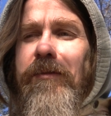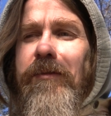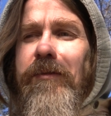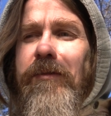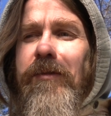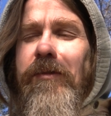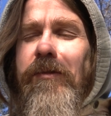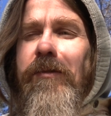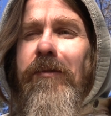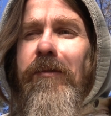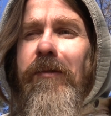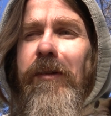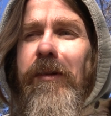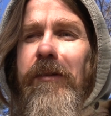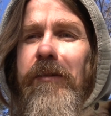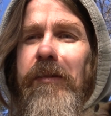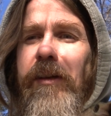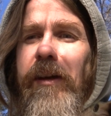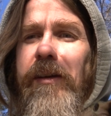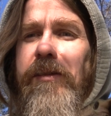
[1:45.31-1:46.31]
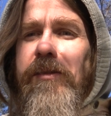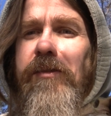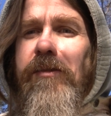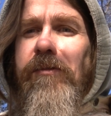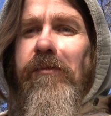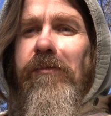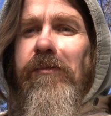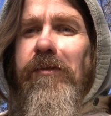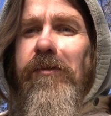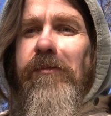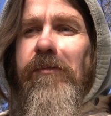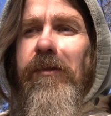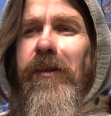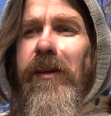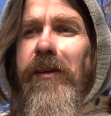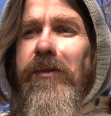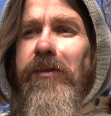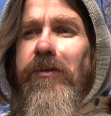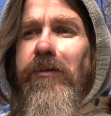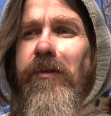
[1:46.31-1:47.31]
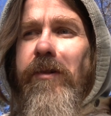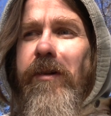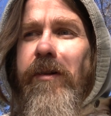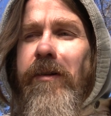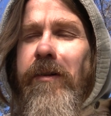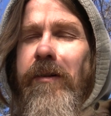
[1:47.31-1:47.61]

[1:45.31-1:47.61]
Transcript: to entice you to lend your,